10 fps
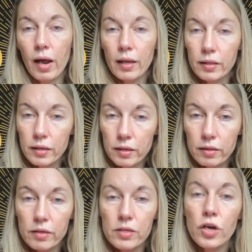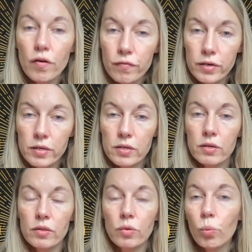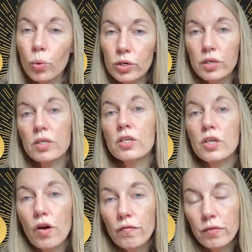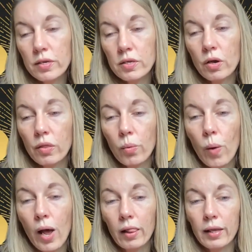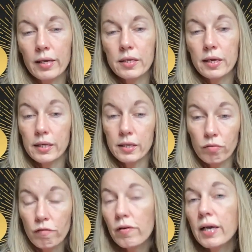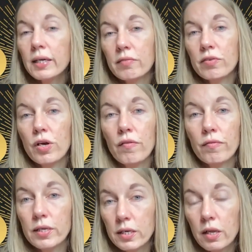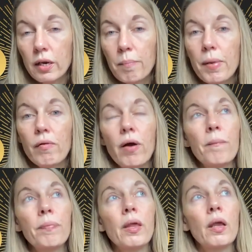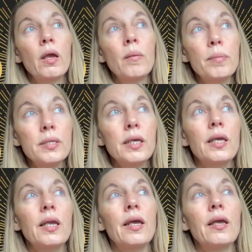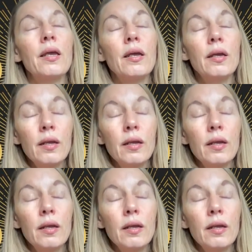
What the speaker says: and the surface, the water's surface on the well is a reflective surface. It's like a mirror, particularly